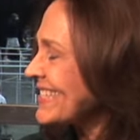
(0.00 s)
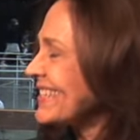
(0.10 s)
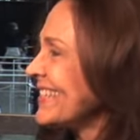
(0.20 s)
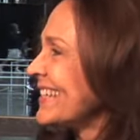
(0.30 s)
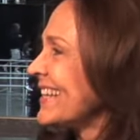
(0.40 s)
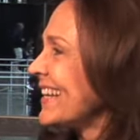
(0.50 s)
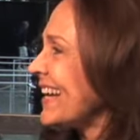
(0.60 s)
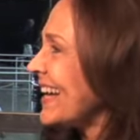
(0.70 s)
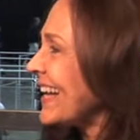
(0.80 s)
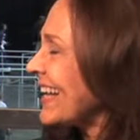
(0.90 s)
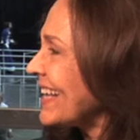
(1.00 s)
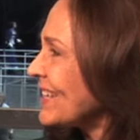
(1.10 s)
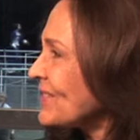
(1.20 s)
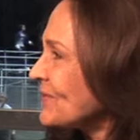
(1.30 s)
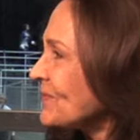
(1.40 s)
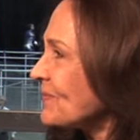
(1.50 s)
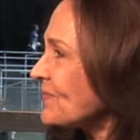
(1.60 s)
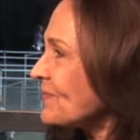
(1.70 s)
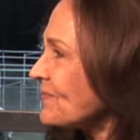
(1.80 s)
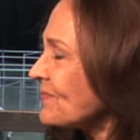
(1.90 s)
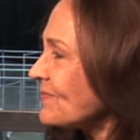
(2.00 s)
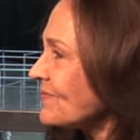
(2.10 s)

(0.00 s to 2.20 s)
(not speaking)